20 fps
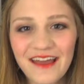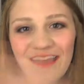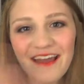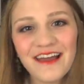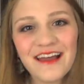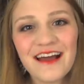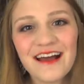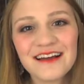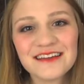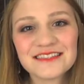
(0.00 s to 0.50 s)

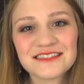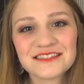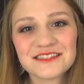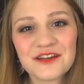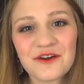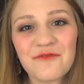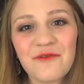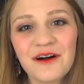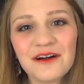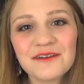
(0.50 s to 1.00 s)
Hey guys,
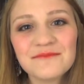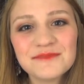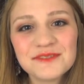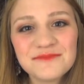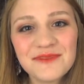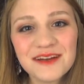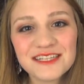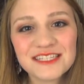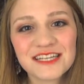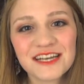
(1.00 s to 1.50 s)
so welcome
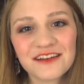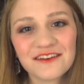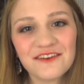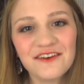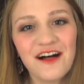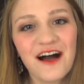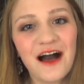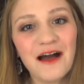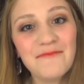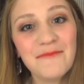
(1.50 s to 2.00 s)
to my
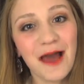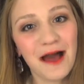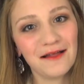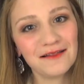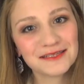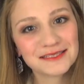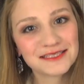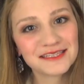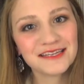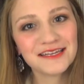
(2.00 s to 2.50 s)
channel. I'm
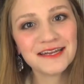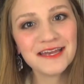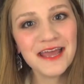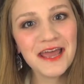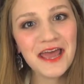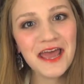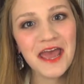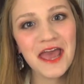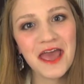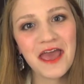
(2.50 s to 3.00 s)
Allison
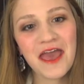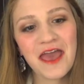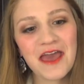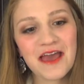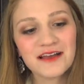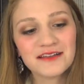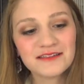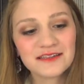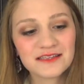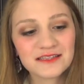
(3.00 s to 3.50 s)

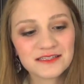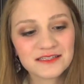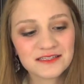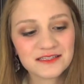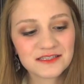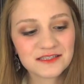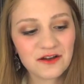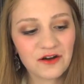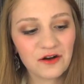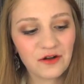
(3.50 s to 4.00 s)
and this
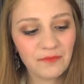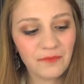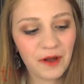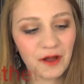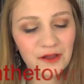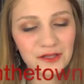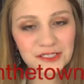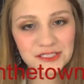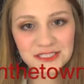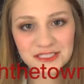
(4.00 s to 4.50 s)
is called
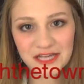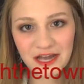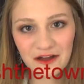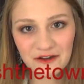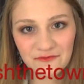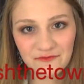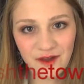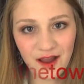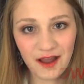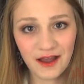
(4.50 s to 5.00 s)
Polish the
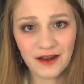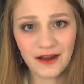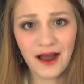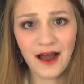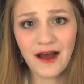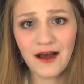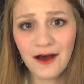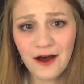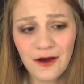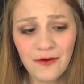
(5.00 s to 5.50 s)
Town Red.
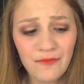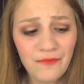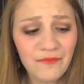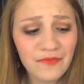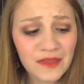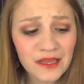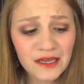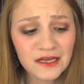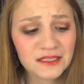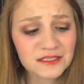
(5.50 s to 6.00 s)

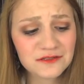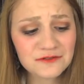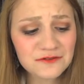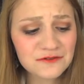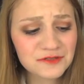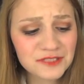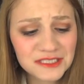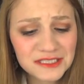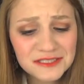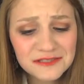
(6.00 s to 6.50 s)

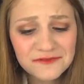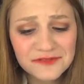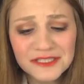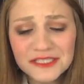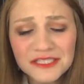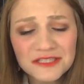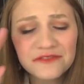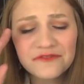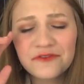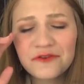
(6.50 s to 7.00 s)
So just
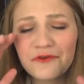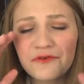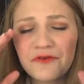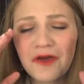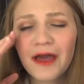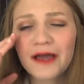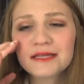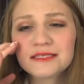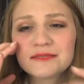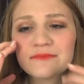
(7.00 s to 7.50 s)
a few
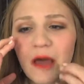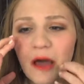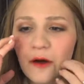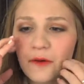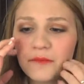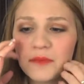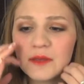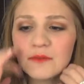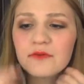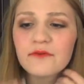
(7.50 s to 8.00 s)
facts
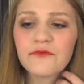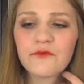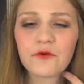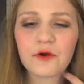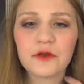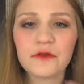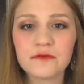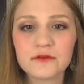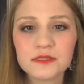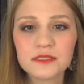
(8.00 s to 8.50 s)
about me
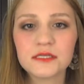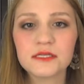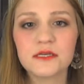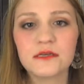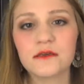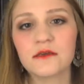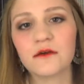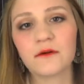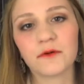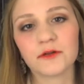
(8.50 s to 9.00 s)
before you
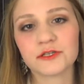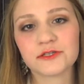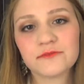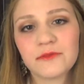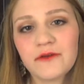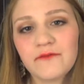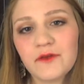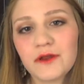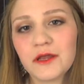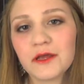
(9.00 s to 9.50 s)
see a bunch of
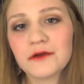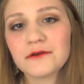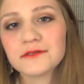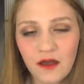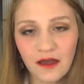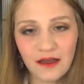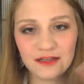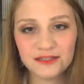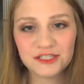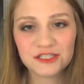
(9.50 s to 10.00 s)
my
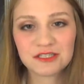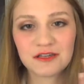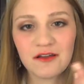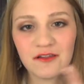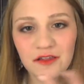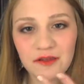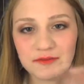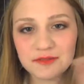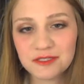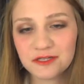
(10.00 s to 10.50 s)
videos. I just
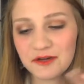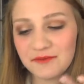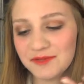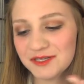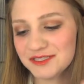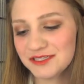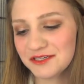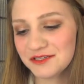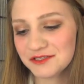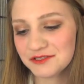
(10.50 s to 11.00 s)
got lipstick on
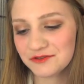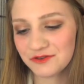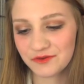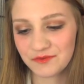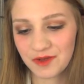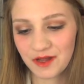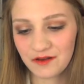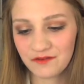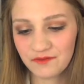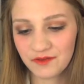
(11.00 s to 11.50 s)
my teeth, so
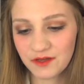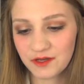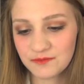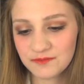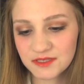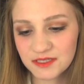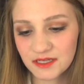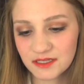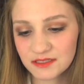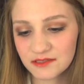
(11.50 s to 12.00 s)
I'm kind of like
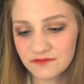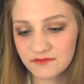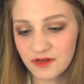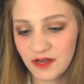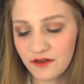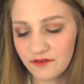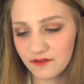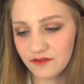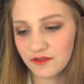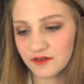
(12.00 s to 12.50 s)
obsessive
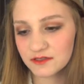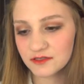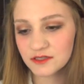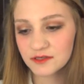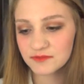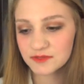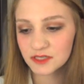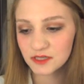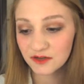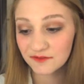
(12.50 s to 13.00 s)
now that there's
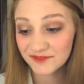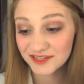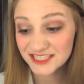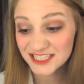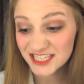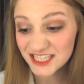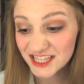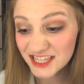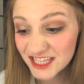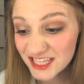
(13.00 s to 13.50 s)
lipstick on my
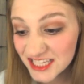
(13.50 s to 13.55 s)
teeth.